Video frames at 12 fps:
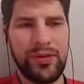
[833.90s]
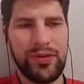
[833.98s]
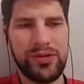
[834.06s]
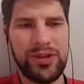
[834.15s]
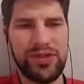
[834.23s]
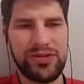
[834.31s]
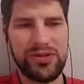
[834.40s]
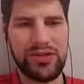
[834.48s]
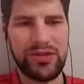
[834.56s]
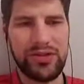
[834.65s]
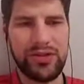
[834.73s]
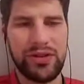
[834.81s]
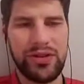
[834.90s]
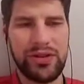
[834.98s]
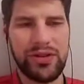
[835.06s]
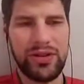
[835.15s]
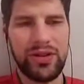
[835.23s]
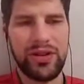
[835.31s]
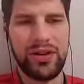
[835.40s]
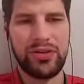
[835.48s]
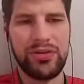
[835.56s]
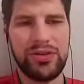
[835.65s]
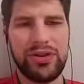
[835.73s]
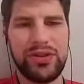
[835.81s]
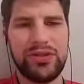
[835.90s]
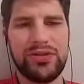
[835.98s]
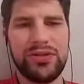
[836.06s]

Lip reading: So you see another 3 stars.